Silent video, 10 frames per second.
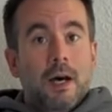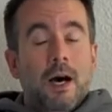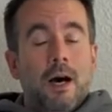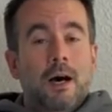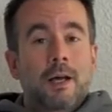
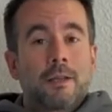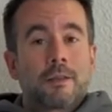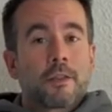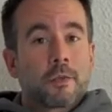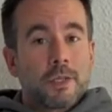on
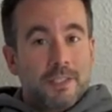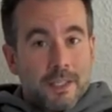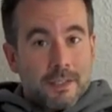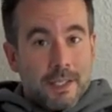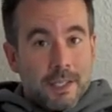the three
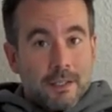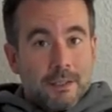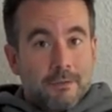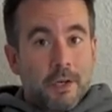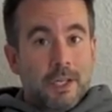sixty
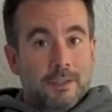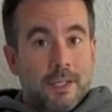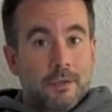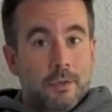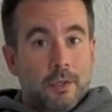for Dance
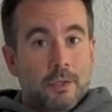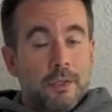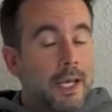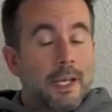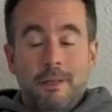Central,
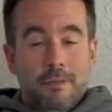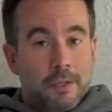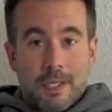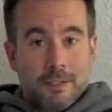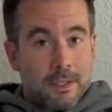any of the
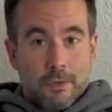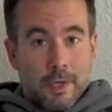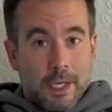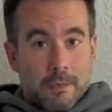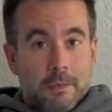Dance Central
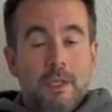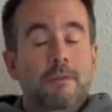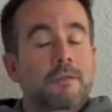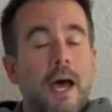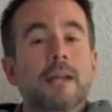games,
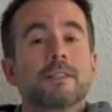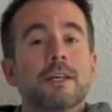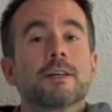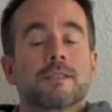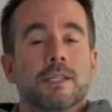if that D
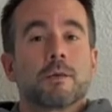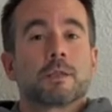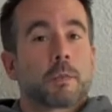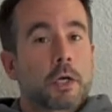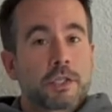L C was
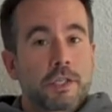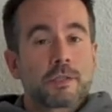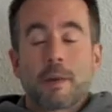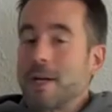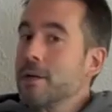purchased
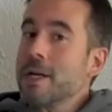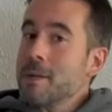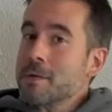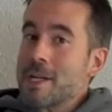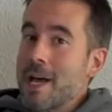by your
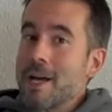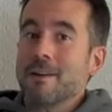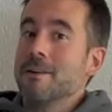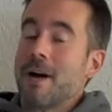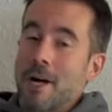gamer tag
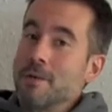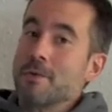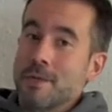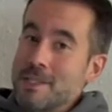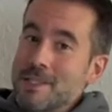on your
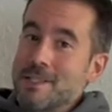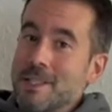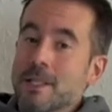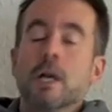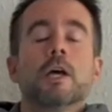three
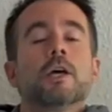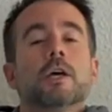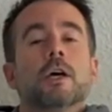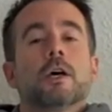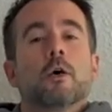sixty,
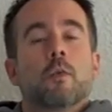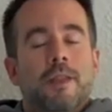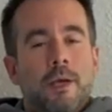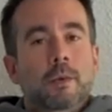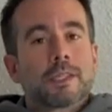when
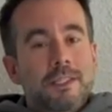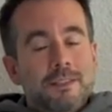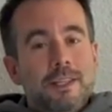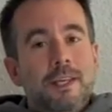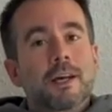they
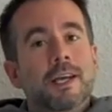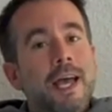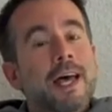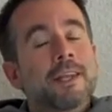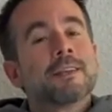released it
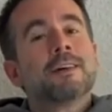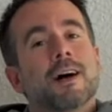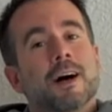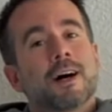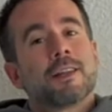again
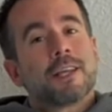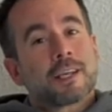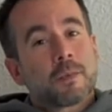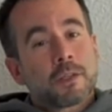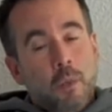on the
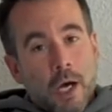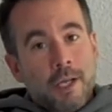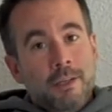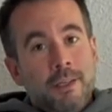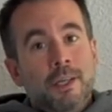Xbox
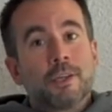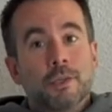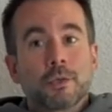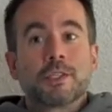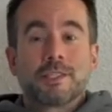One,
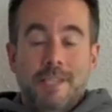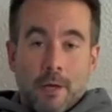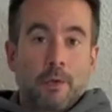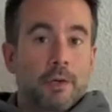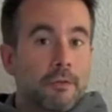you could
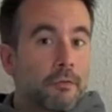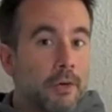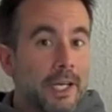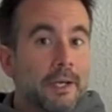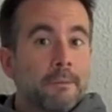download it for
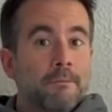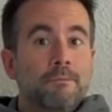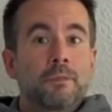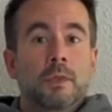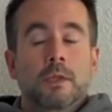free.
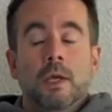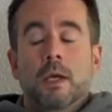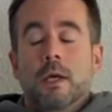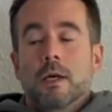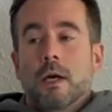
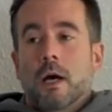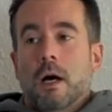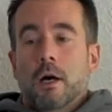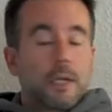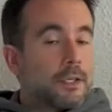
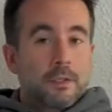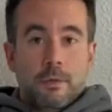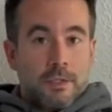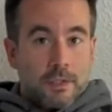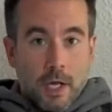All you had to do
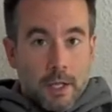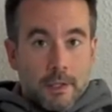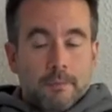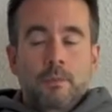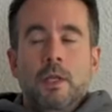was install it.
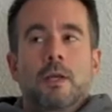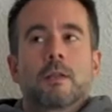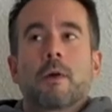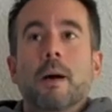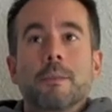The
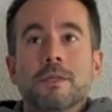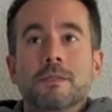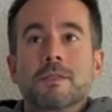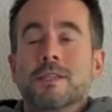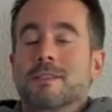problem
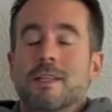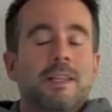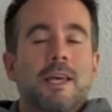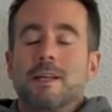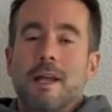is, is that
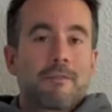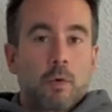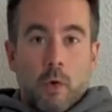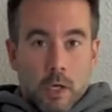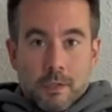it never
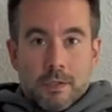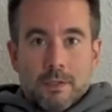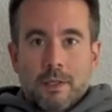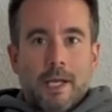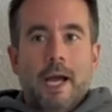worked.
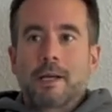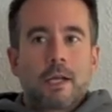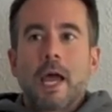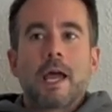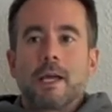Like, I,
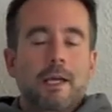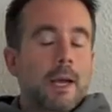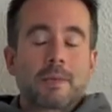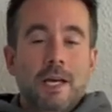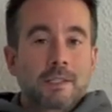it
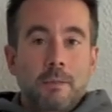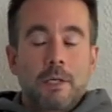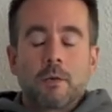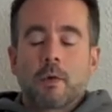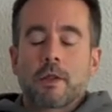kept asking
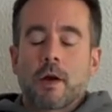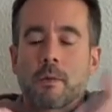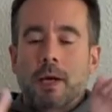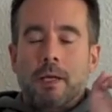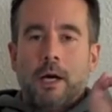me whether I
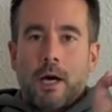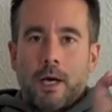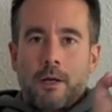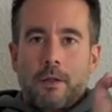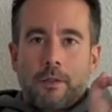went
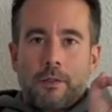on